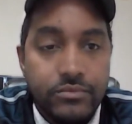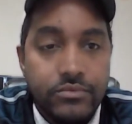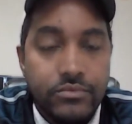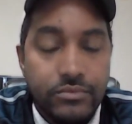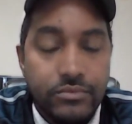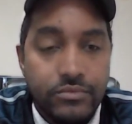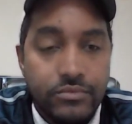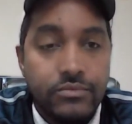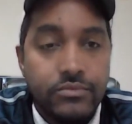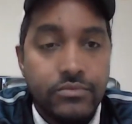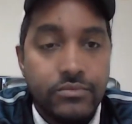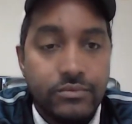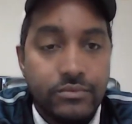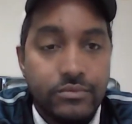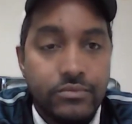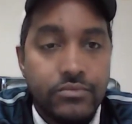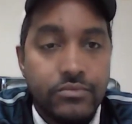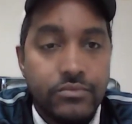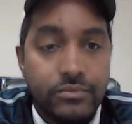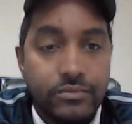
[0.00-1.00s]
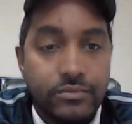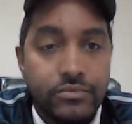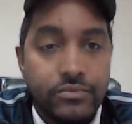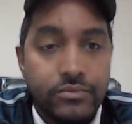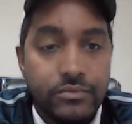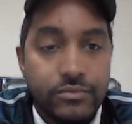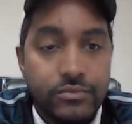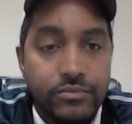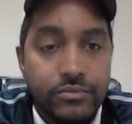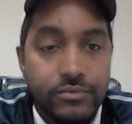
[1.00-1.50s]

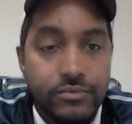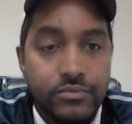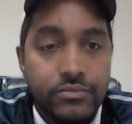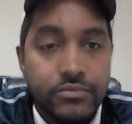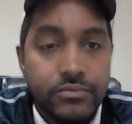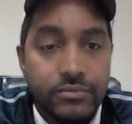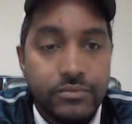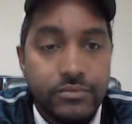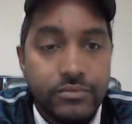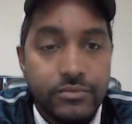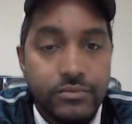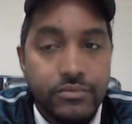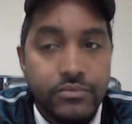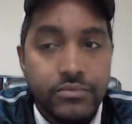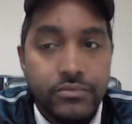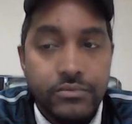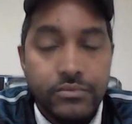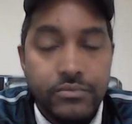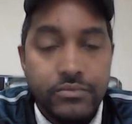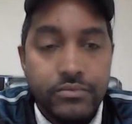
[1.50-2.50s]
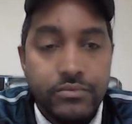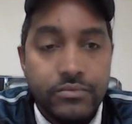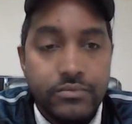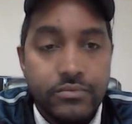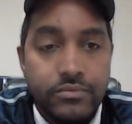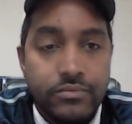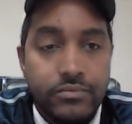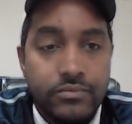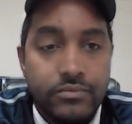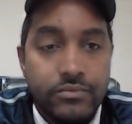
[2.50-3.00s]

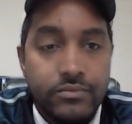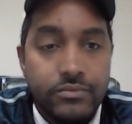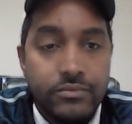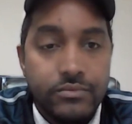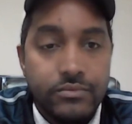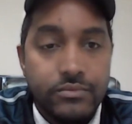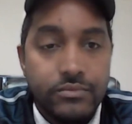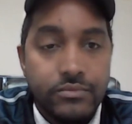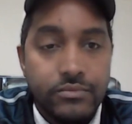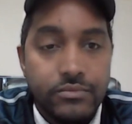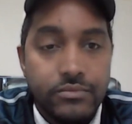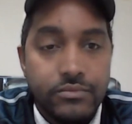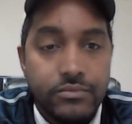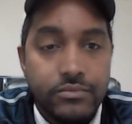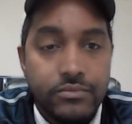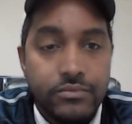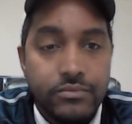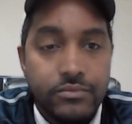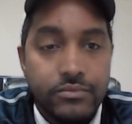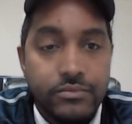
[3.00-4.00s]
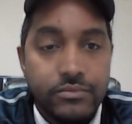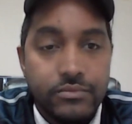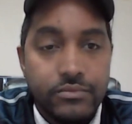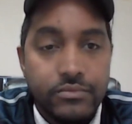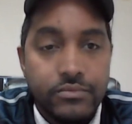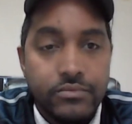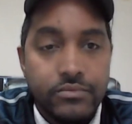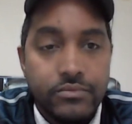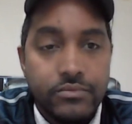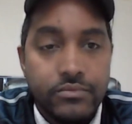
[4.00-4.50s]

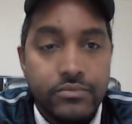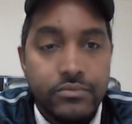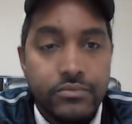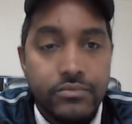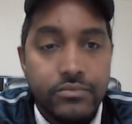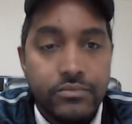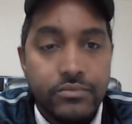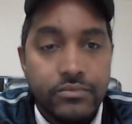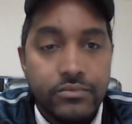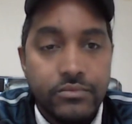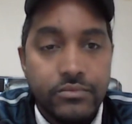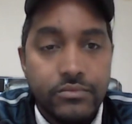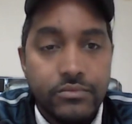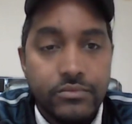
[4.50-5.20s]
(silent)